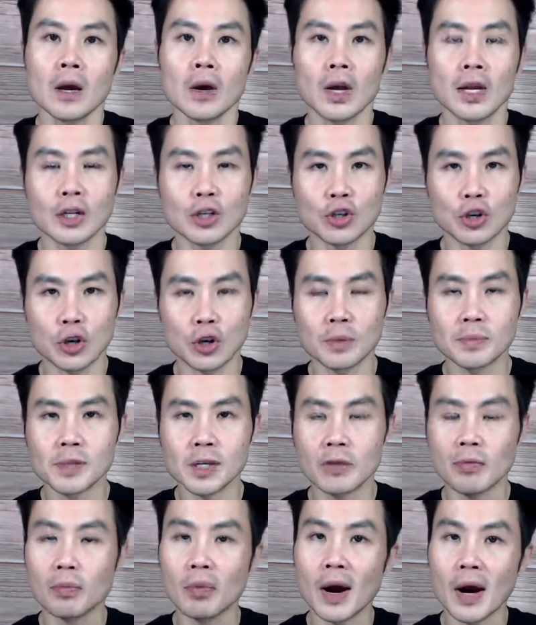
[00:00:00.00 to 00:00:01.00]
in terms
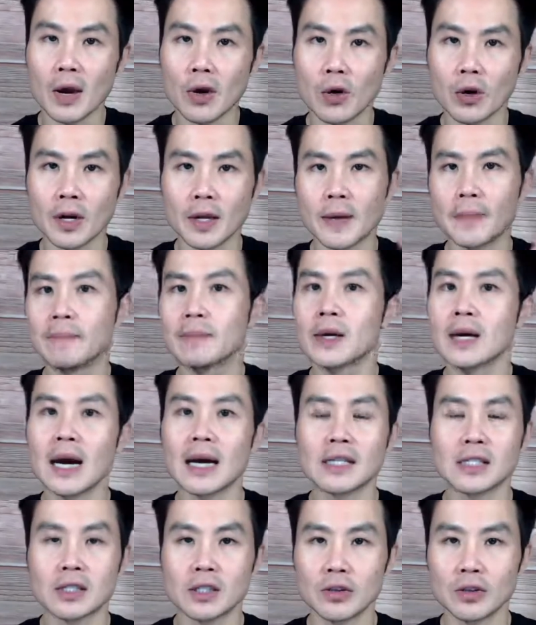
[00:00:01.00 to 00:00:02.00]
of priority, I
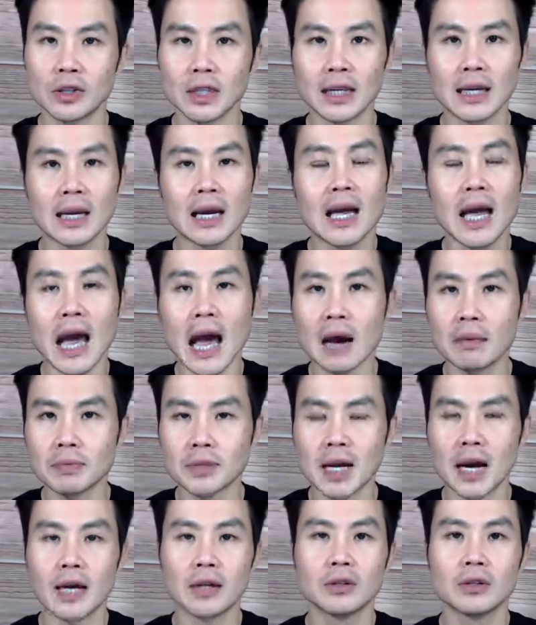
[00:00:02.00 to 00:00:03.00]
still think app
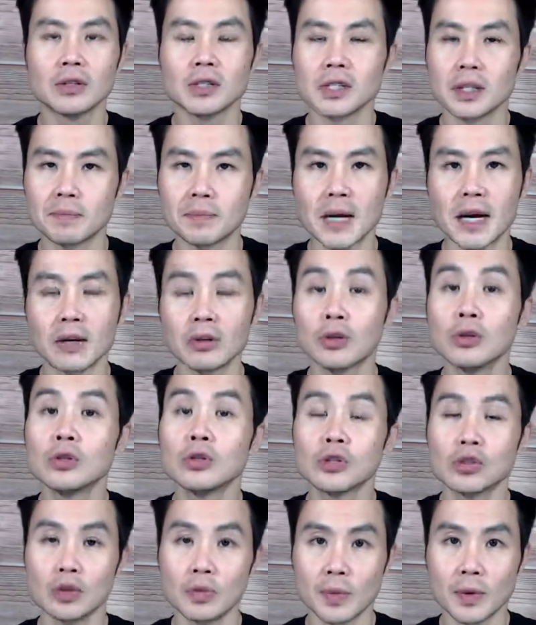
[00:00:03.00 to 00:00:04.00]
title, subtitle,
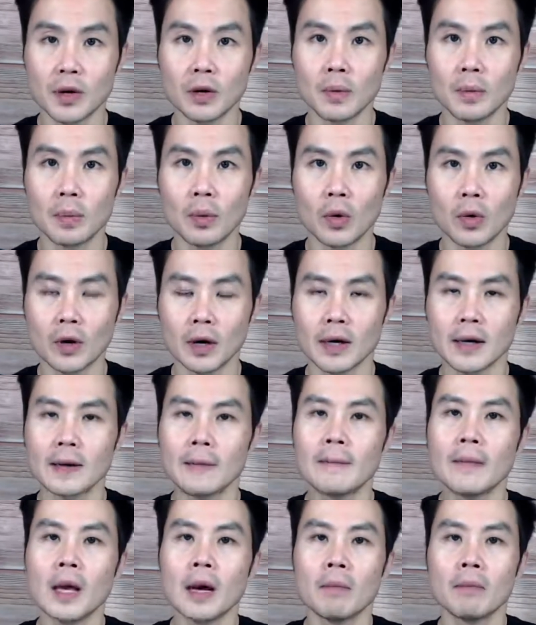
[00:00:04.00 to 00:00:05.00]
super important,